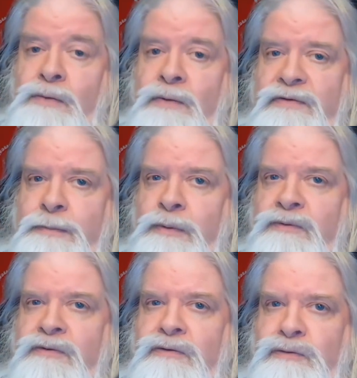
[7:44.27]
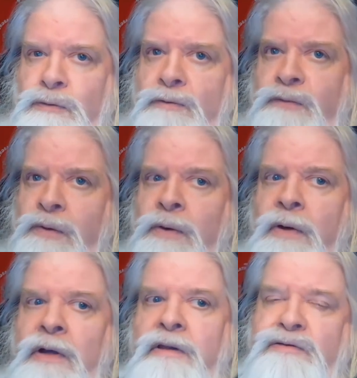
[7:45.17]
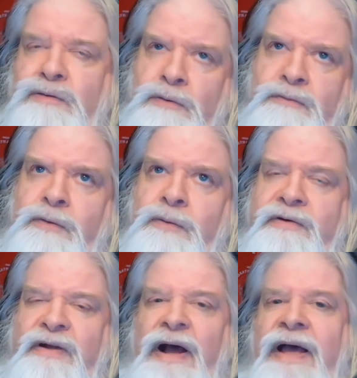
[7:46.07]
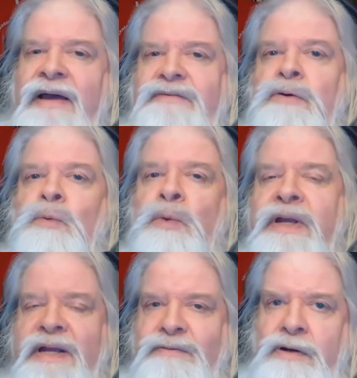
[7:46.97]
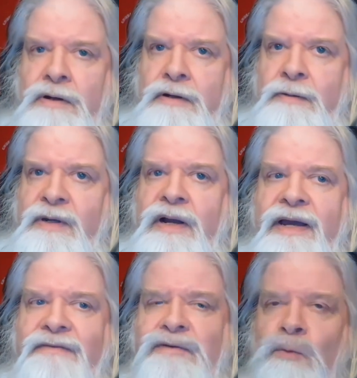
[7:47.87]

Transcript: view as opposed to short view, the short view is I have to win every argument. I have to